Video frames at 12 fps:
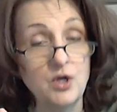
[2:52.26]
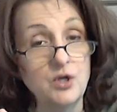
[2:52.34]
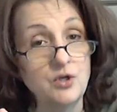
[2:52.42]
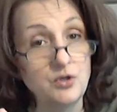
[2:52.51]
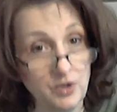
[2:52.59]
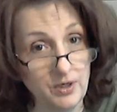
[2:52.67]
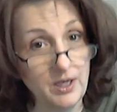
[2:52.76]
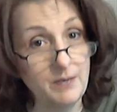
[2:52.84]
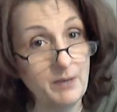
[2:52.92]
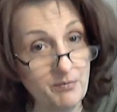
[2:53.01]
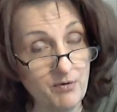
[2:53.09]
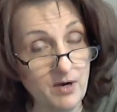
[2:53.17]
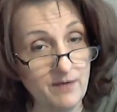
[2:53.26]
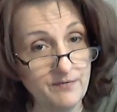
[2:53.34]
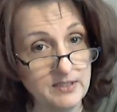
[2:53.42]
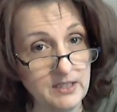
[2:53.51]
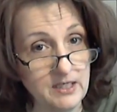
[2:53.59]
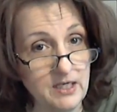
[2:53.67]
you're talking about a
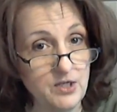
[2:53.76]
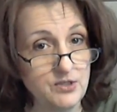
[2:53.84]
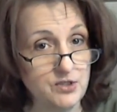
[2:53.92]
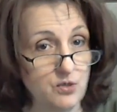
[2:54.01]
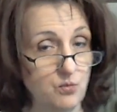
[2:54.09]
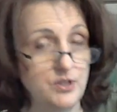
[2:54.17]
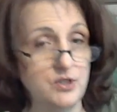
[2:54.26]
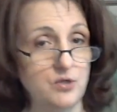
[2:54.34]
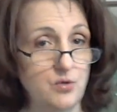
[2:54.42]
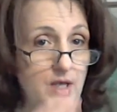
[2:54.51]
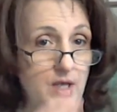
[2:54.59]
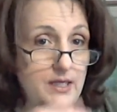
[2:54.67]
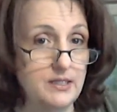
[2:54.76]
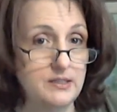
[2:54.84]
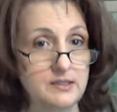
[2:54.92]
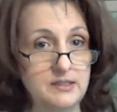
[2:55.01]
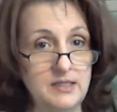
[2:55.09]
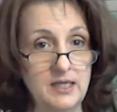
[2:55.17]
prophecy. So we do
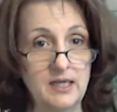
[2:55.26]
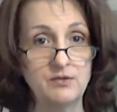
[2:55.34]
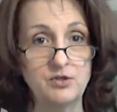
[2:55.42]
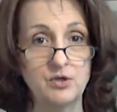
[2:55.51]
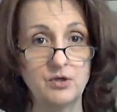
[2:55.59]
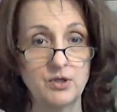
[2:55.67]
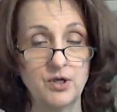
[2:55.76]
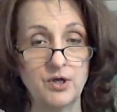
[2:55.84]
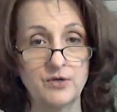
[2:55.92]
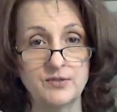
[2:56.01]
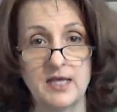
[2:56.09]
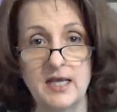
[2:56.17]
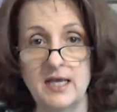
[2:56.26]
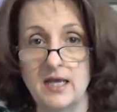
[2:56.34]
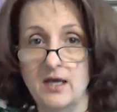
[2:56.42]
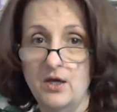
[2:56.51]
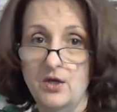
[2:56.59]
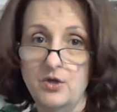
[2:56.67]
Daniel,
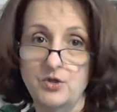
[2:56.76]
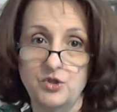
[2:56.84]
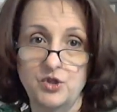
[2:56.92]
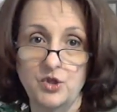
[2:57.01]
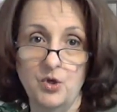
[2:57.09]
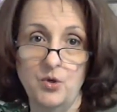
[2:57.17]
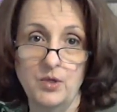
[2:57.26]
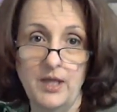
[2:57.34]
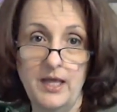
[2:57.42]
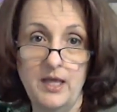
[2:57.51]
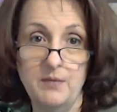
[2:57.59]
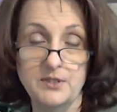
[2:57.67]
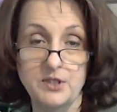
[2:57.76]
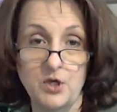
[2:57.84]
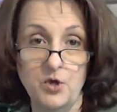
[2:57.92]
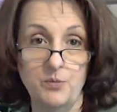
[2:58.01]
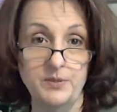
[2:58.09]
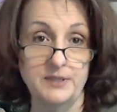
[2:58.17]
Hosea, Joel, Amos,
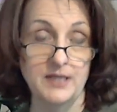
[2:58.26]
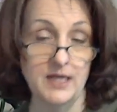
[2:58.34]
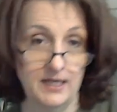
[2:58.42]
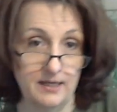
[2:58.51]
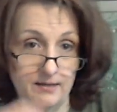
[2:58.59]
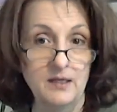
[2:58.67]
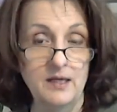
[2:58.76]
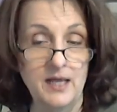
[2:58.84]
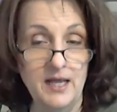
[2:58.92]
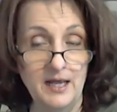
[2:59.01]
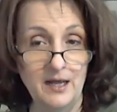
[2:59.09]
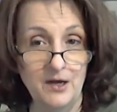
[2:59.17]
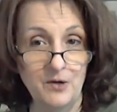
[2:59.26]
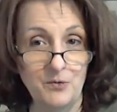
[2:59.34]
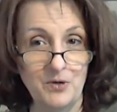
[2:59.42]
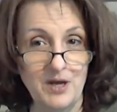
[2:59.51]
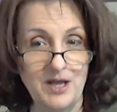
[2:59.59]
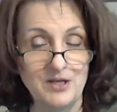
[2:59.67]
Obadiah. Now
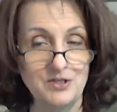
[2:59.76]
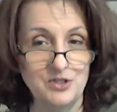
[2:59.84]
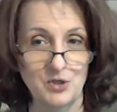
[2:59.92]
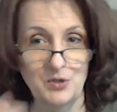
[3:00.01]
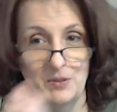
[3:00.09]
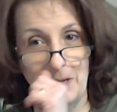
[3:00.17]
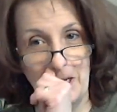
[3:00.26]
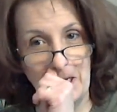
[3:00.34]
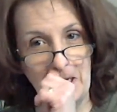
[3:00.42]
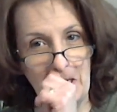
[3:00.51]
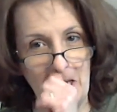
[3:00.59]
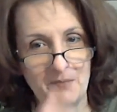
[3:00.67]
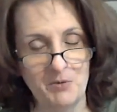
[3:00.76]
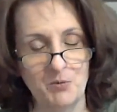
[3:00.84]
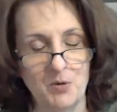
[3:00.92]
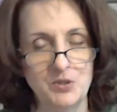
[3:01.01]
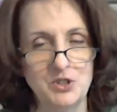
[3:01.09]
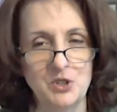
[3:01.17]
we're at Jonah, Micah, Nahum, and
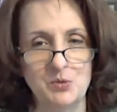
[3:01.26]
what we do